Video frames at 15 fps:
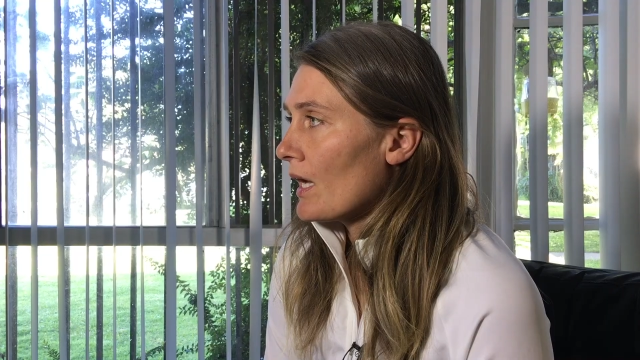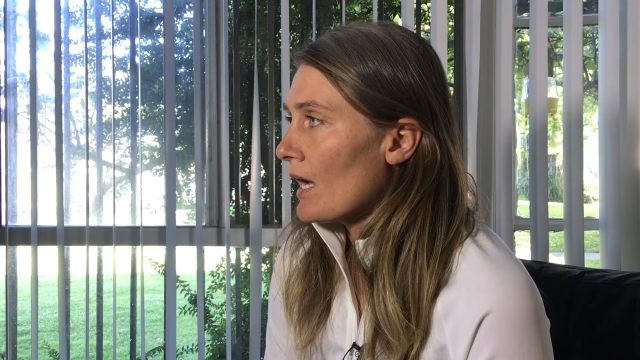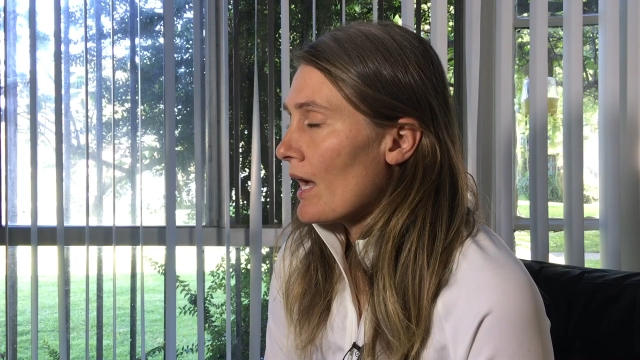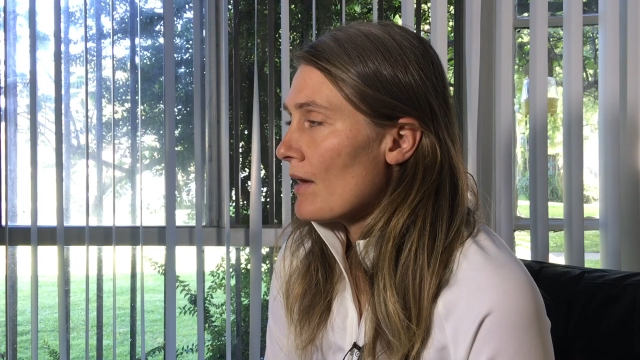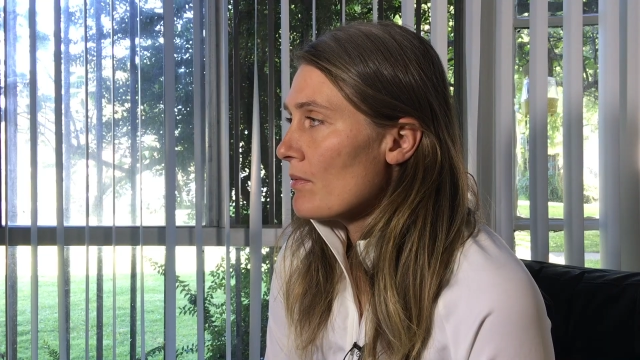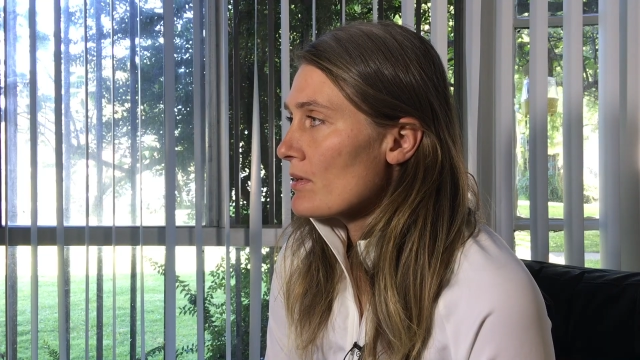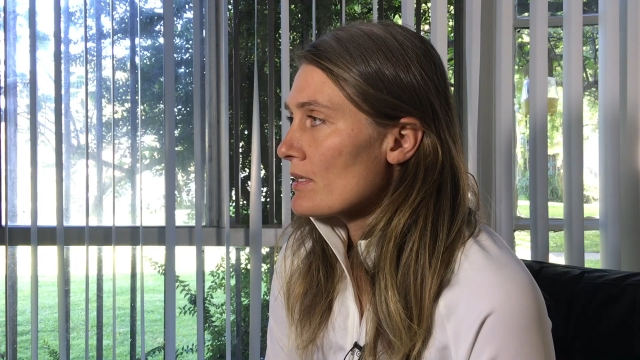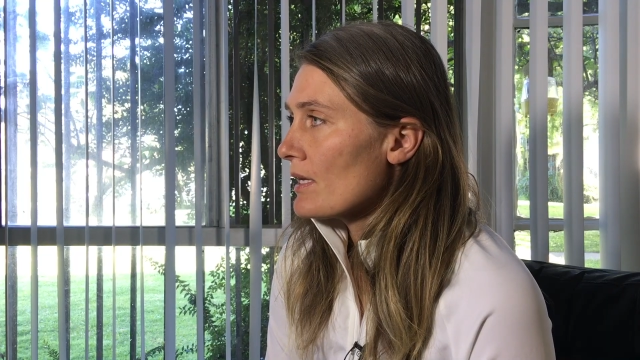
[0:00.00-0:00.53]

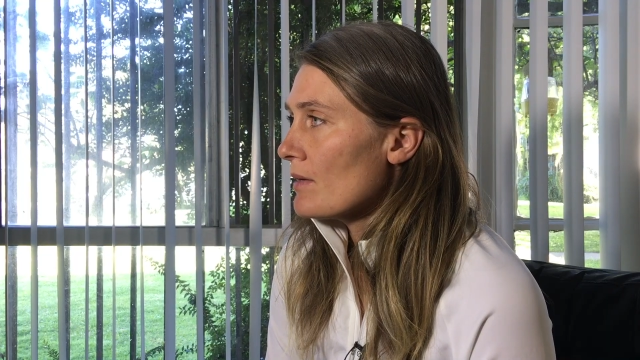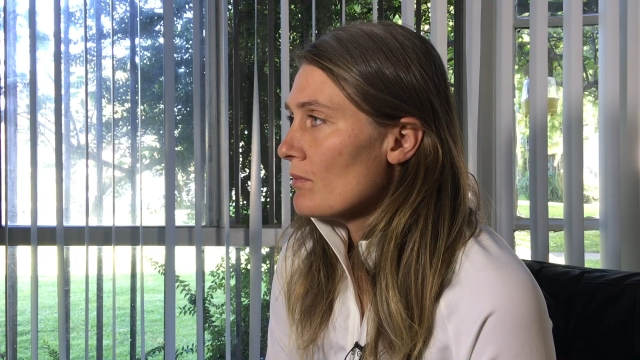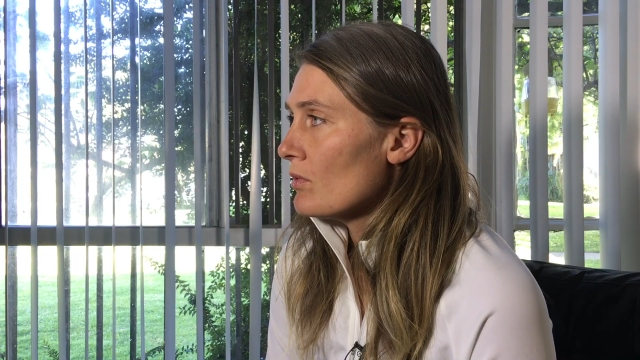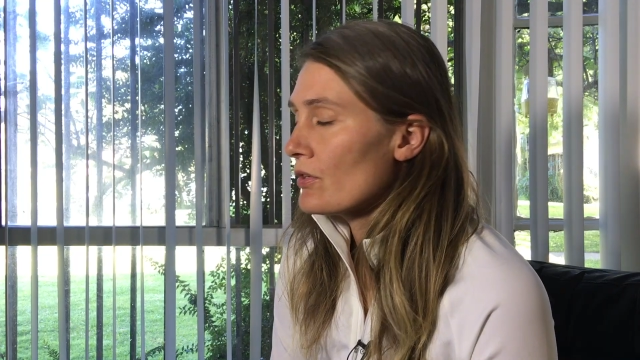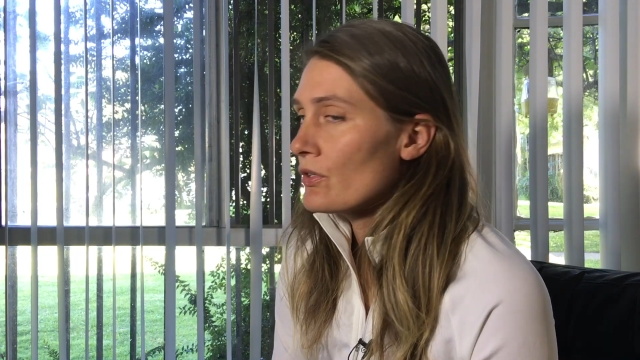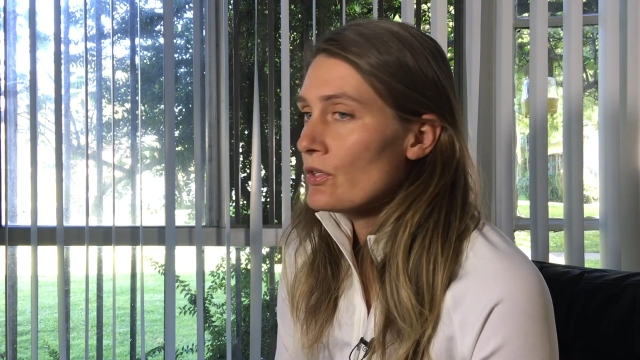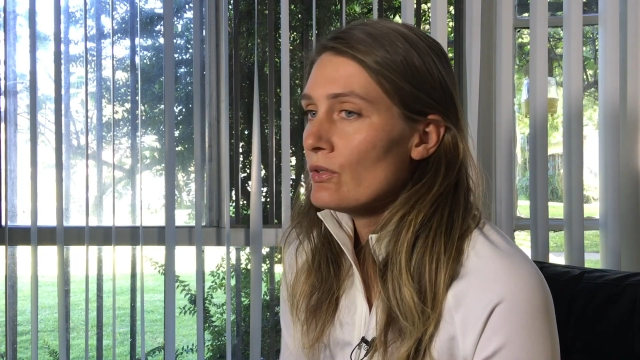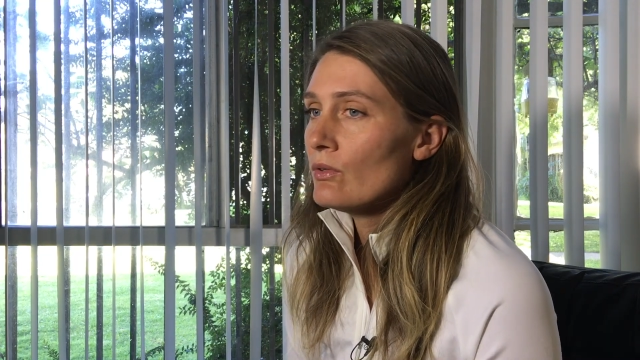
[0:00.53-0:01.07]
I was
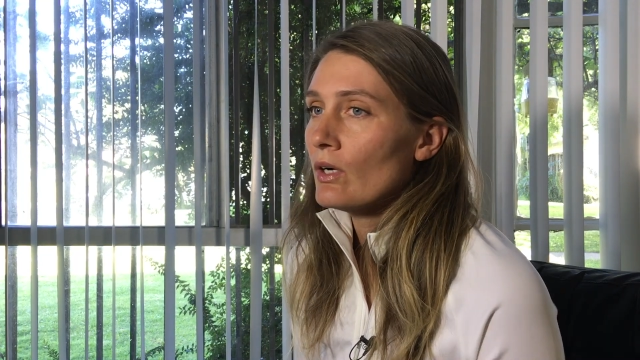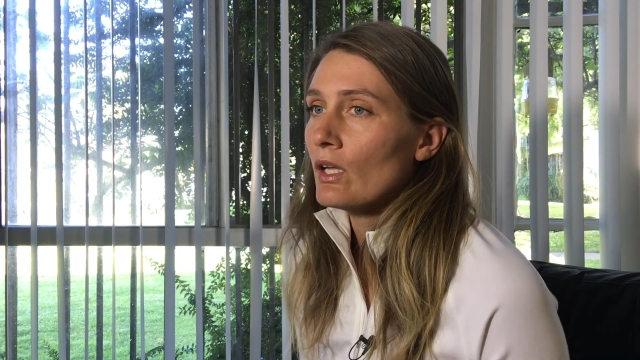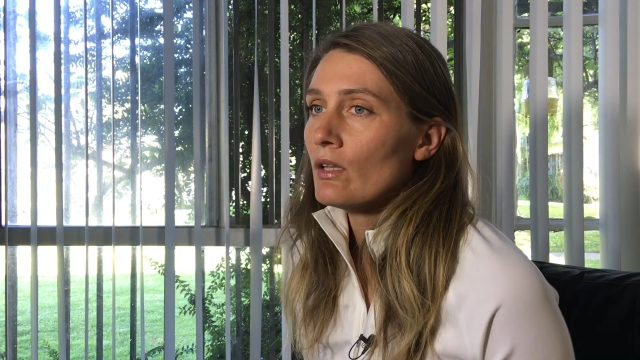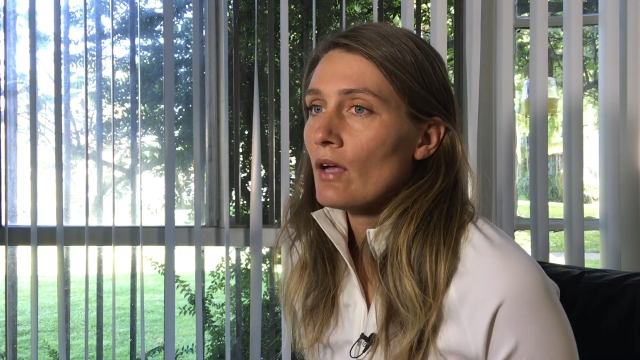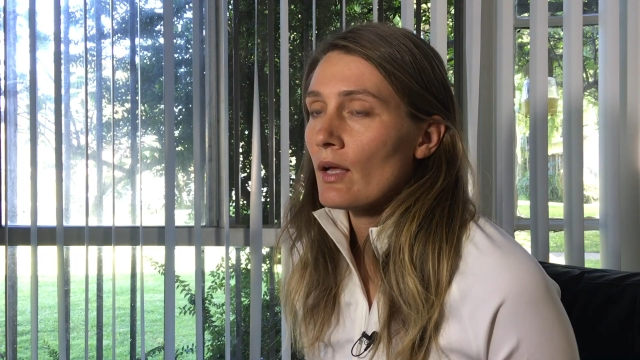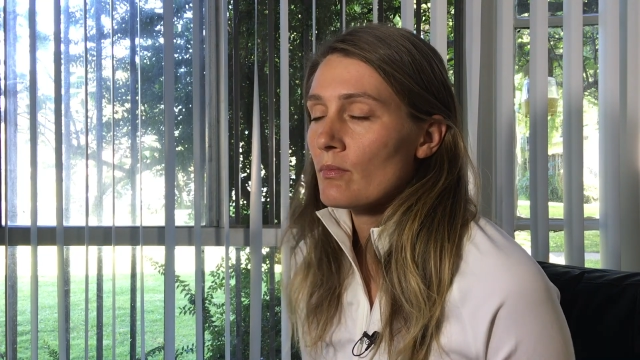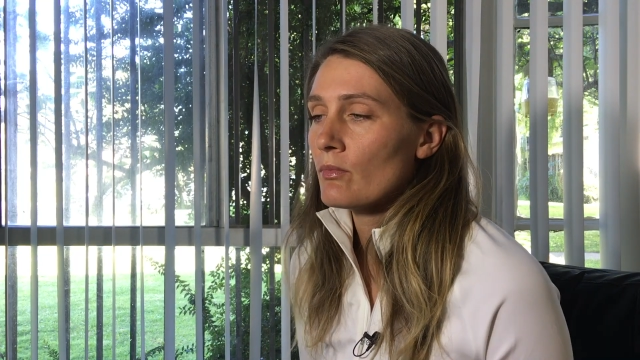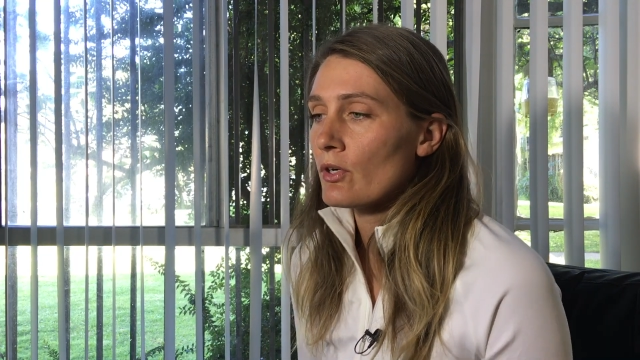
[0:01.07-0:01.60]
able to do
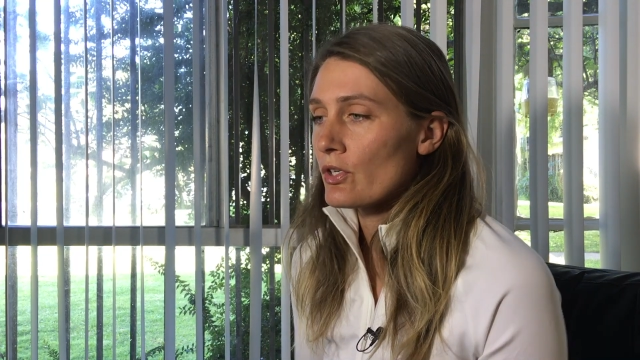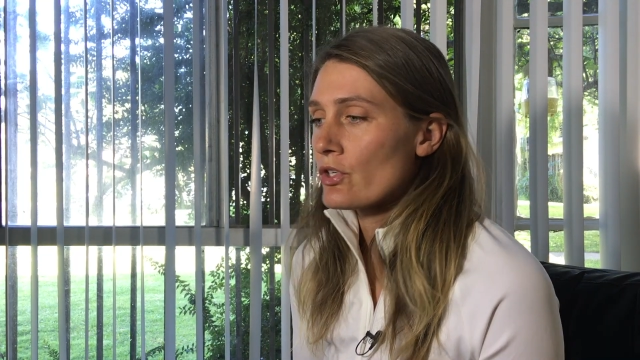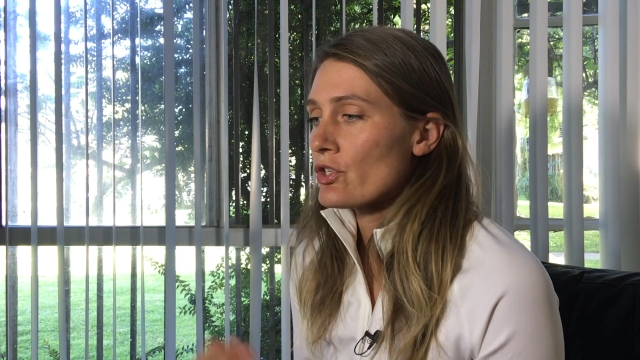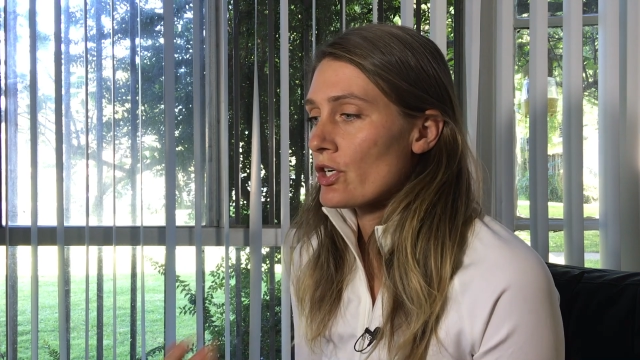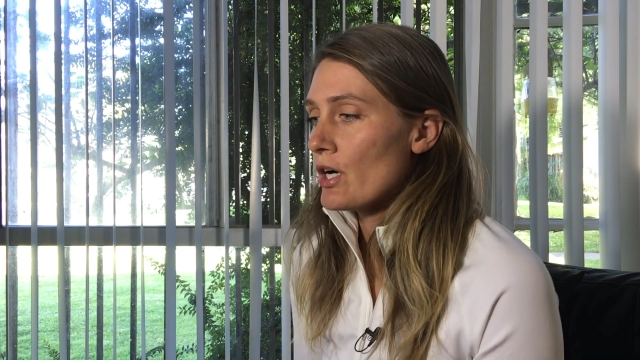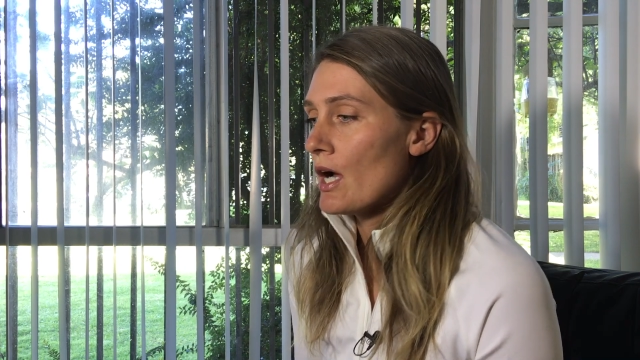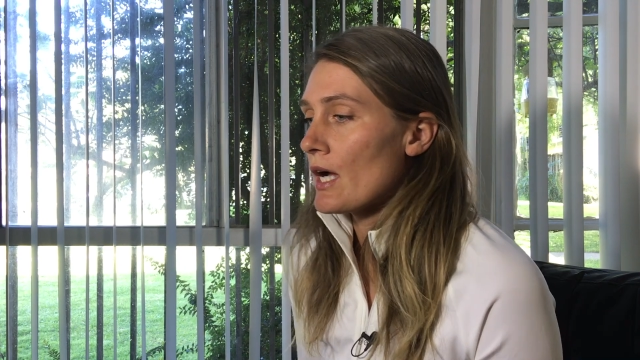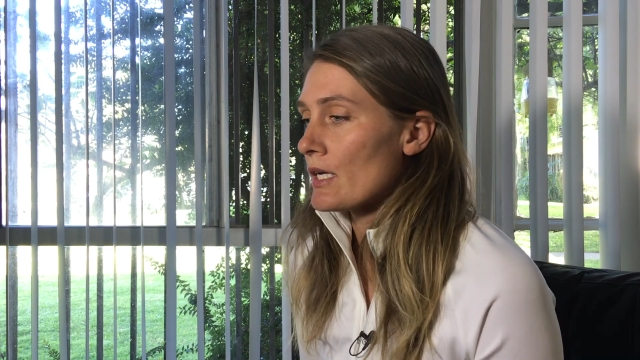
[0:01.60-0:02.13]
a lot
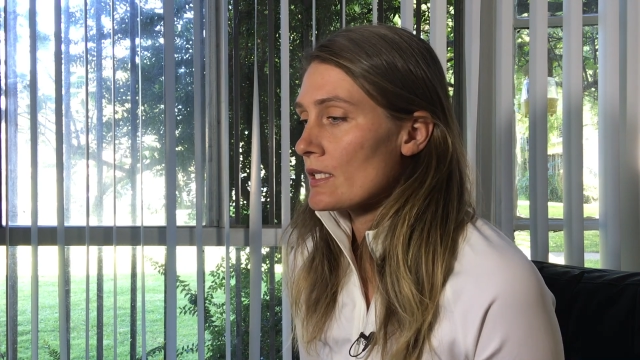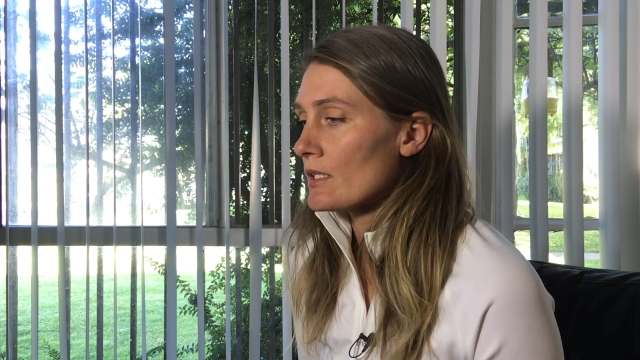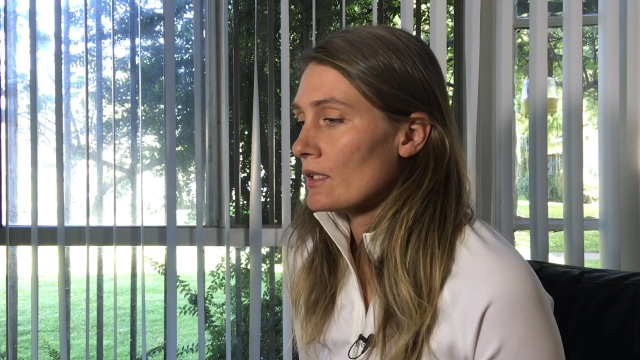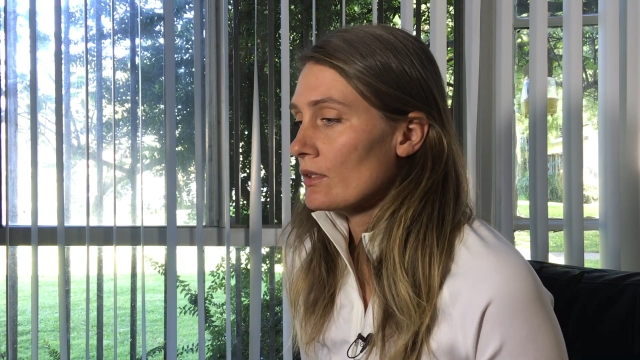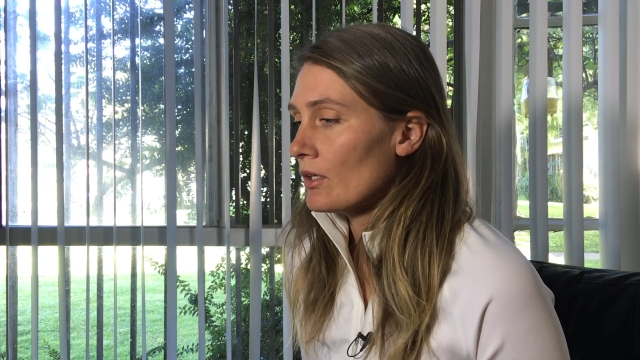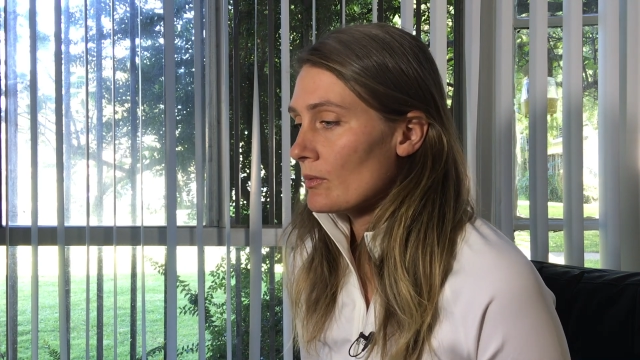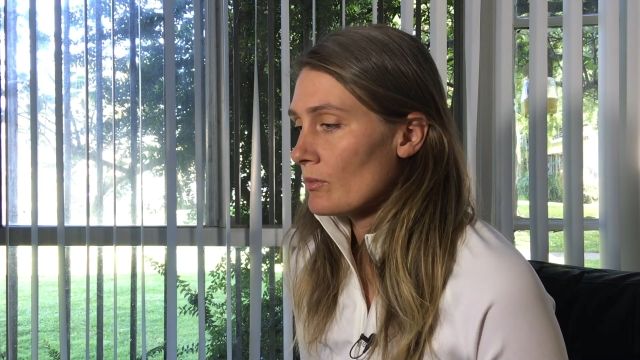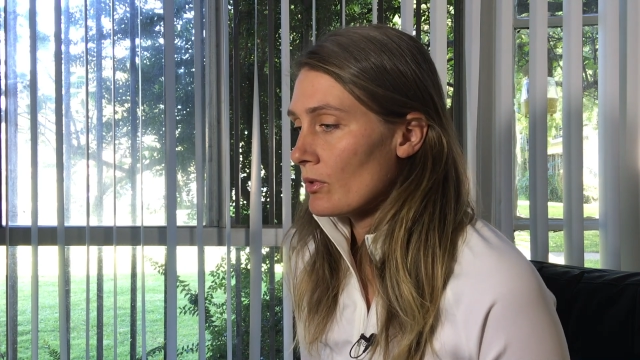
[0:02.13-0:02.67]
more
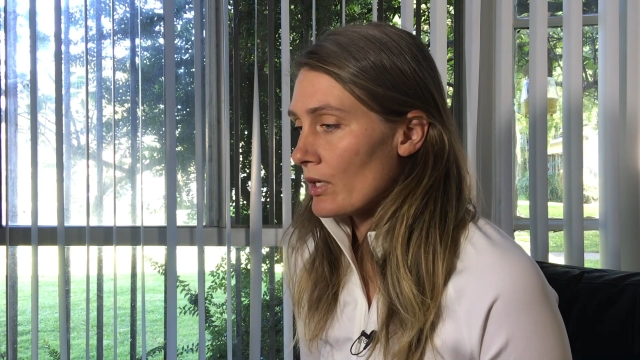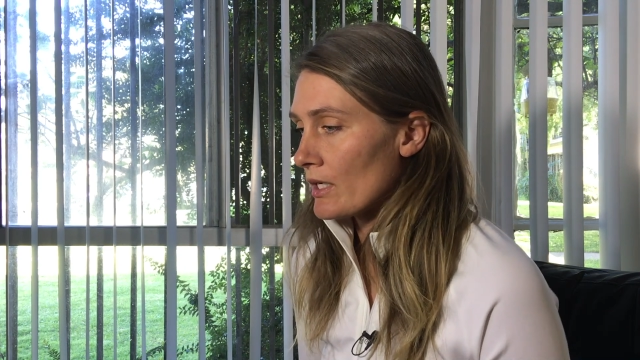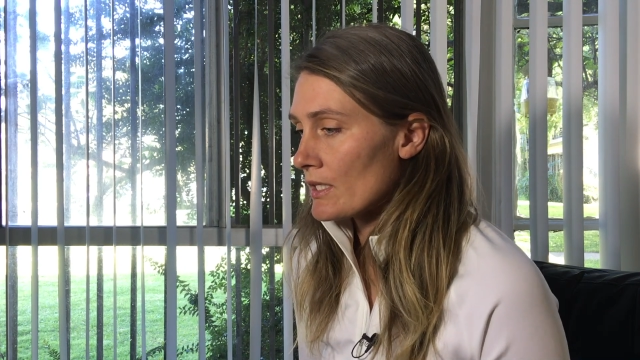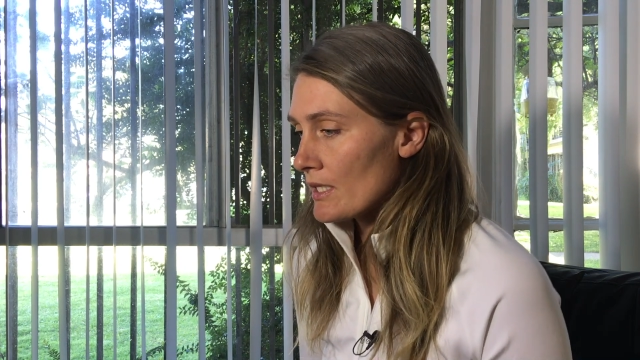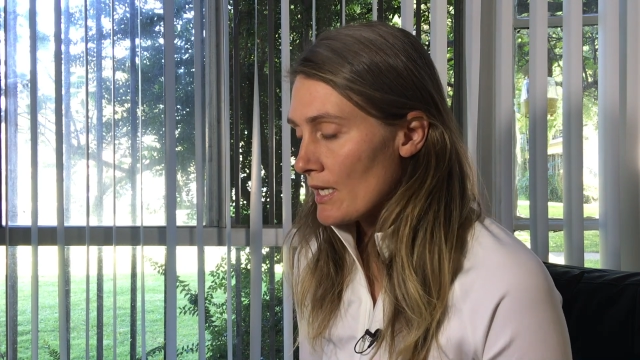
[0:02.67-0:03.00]
tries, a lot more